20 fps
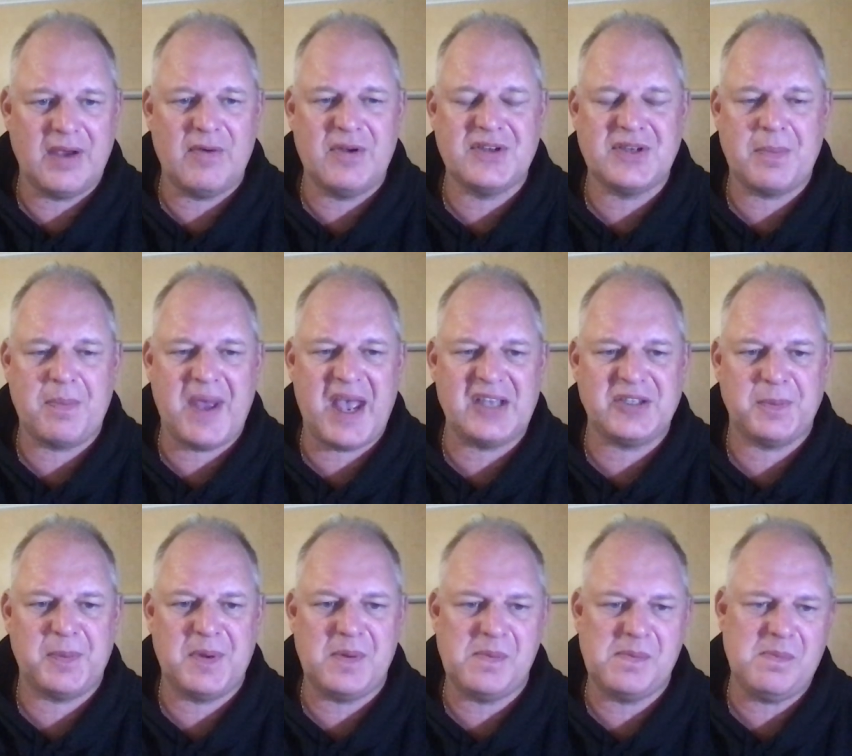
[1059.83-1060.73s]
is a
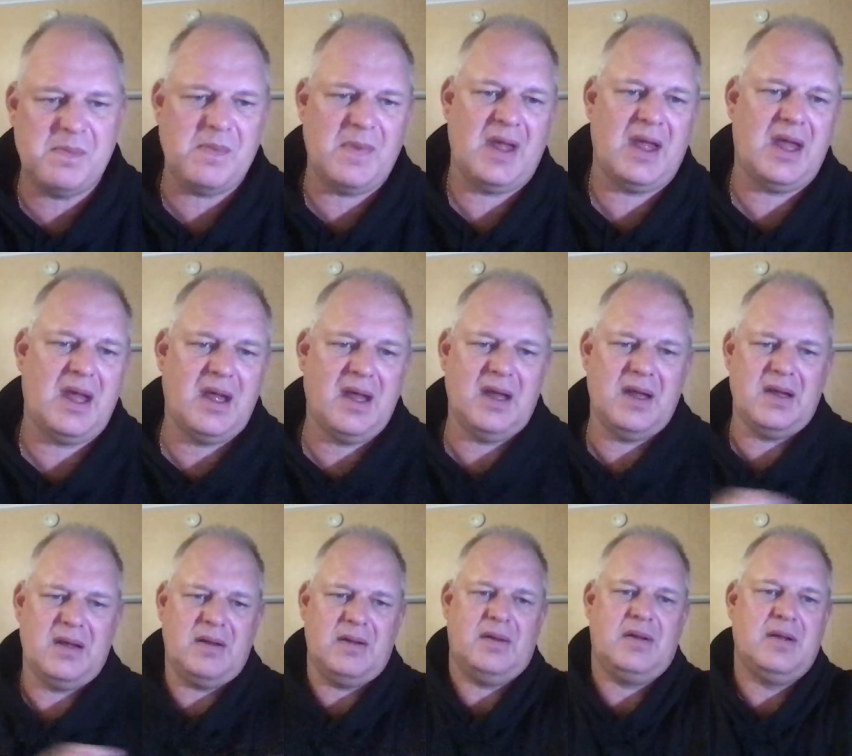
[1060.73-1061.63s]
Paspalum
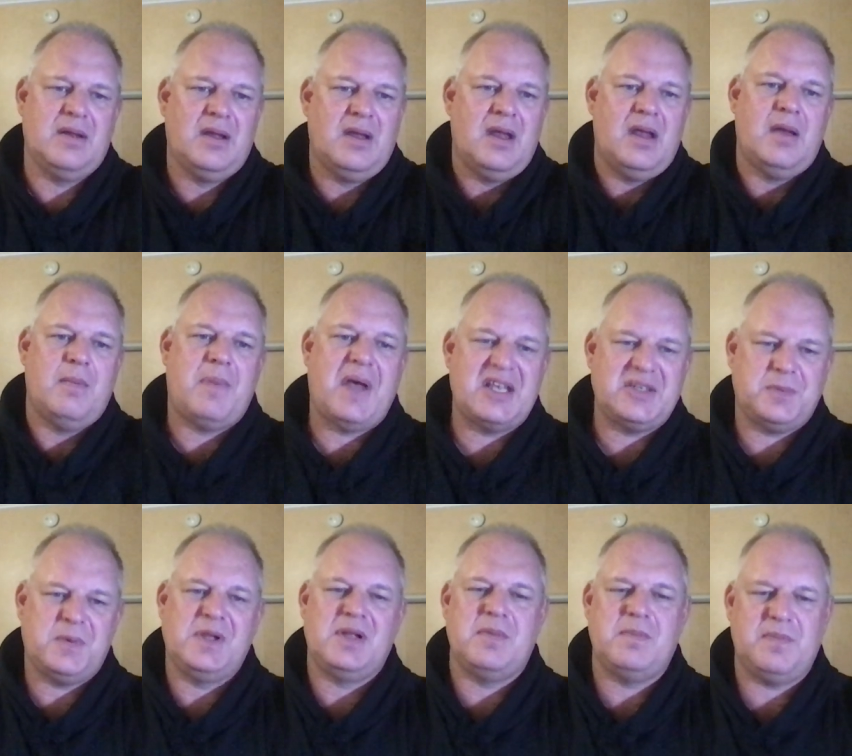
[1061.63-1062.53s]

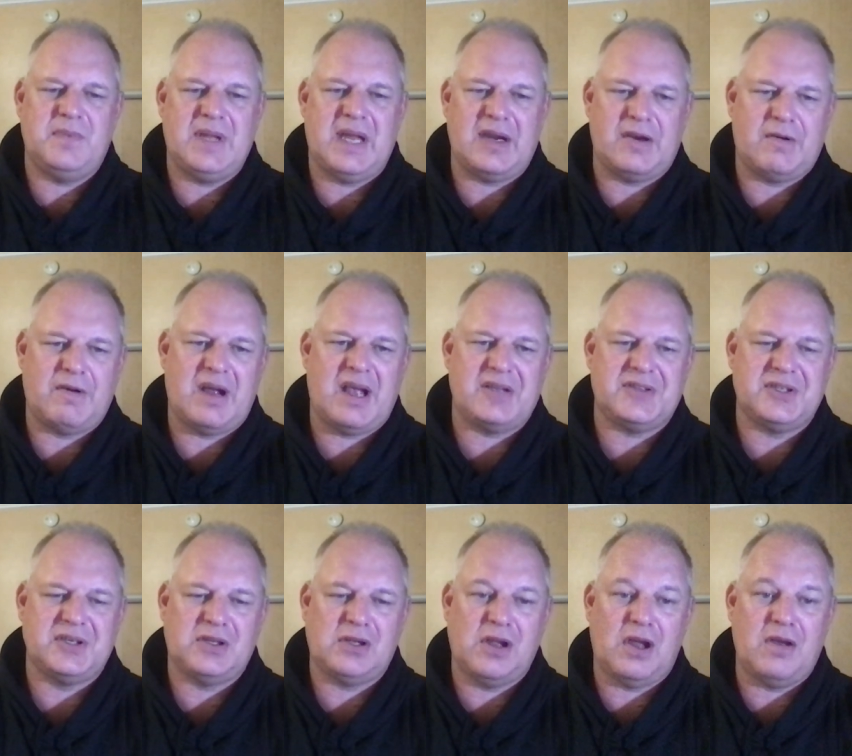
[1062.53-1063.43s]

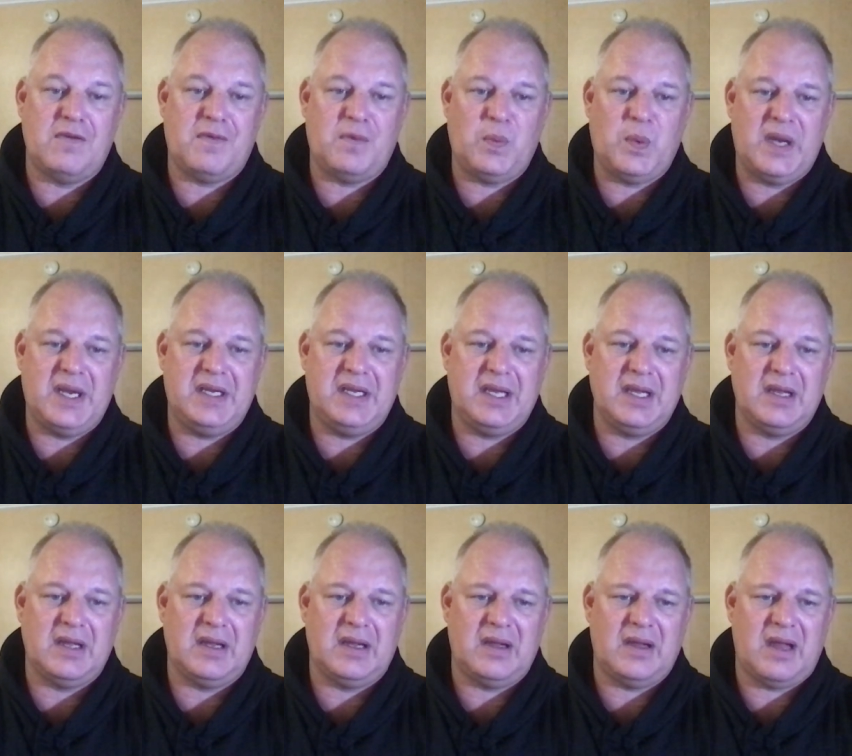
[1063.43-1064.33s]
nutgrass and clover weed
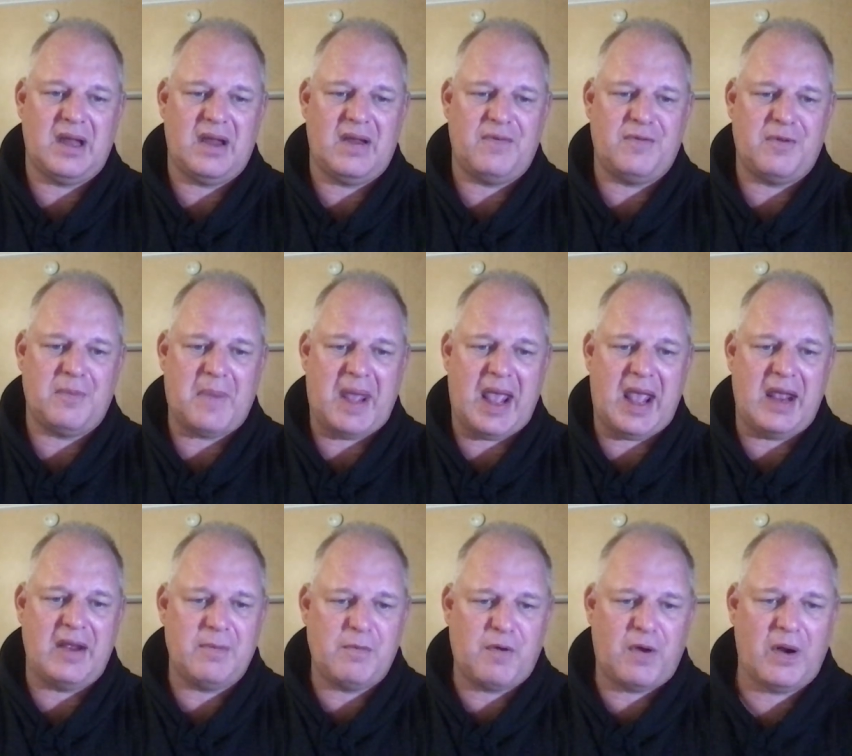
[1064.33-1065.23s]
killer from
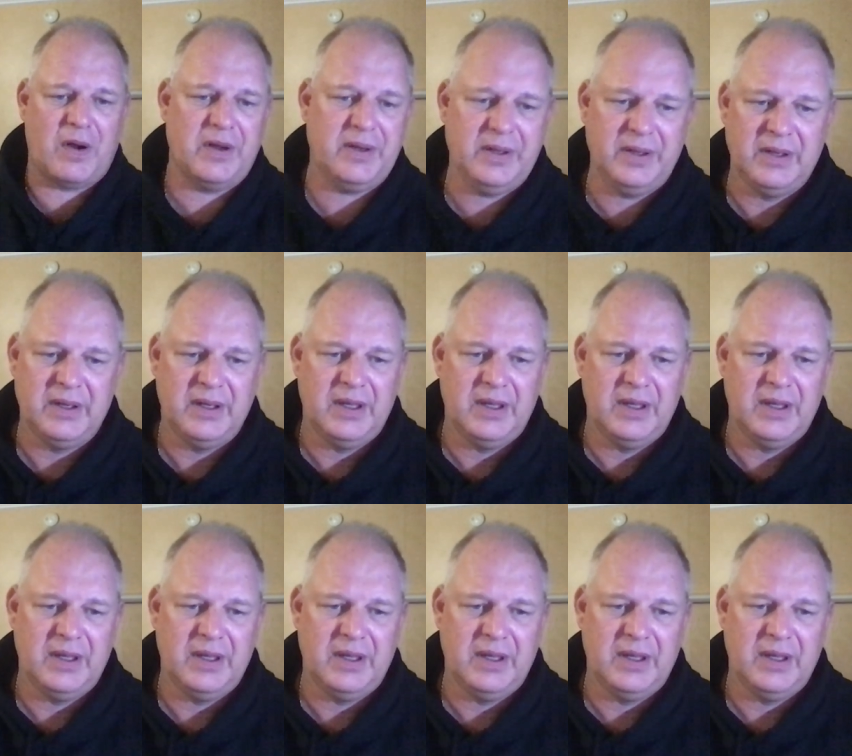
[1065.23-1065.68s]
Angro.